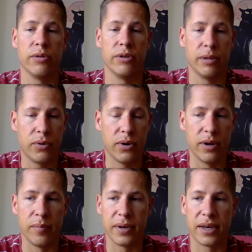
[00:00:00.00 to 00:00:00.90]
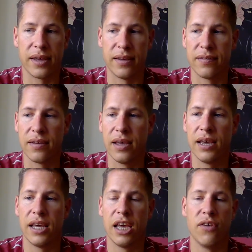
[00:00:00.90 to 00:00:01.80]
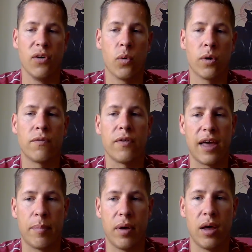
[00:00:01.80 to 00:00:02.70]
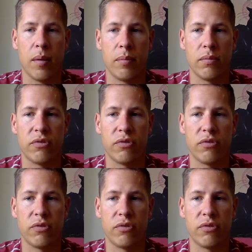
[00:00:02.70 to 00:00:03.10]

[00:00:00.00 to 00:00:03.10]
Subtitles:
really important, because if it weren't for that pump,